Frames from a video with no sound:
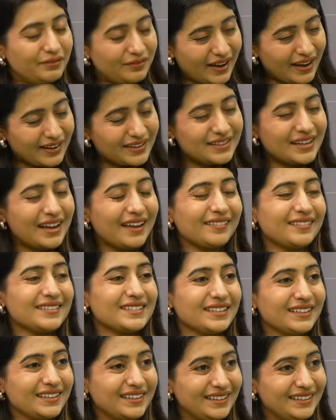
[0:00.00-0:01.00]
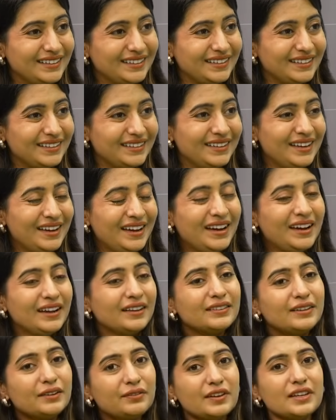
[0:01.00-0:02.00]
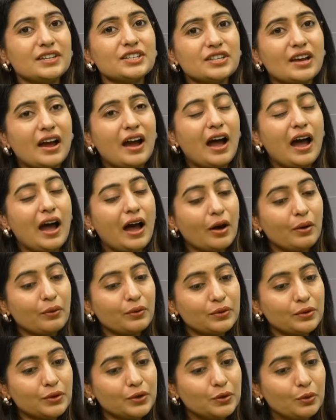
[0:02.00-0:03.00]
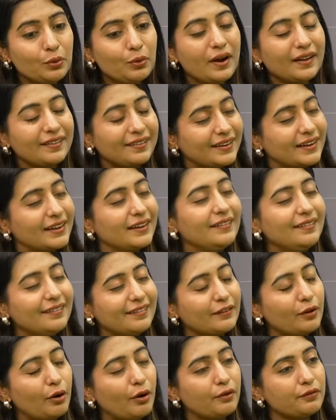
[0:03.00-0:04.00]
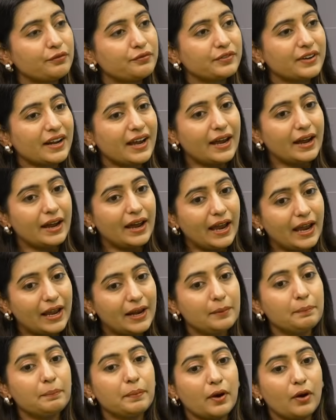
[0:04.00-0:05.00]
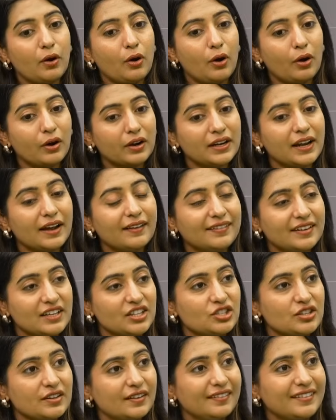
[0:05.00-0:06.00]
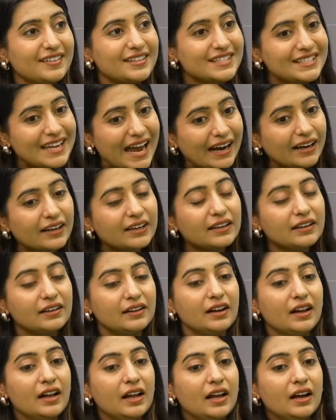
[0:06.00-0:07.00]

Fantastic indeed. Divyesh, how do you at Skillsoft help organizations tackle